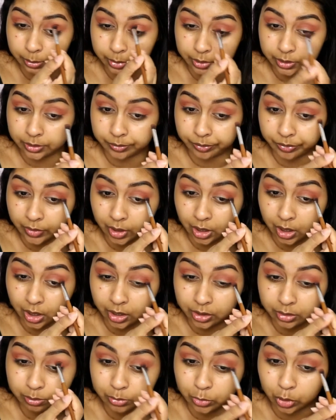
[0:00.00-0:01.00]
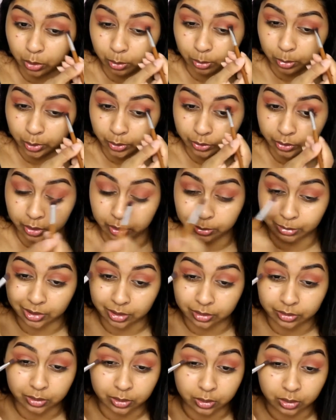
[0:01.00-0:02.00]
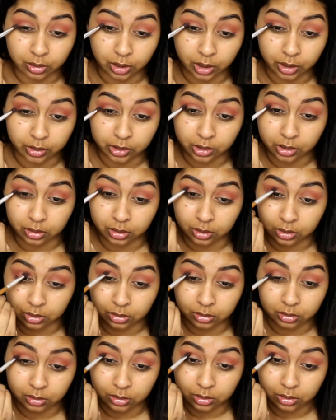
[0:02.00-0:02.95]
but I'm not bothered about fallout, you know.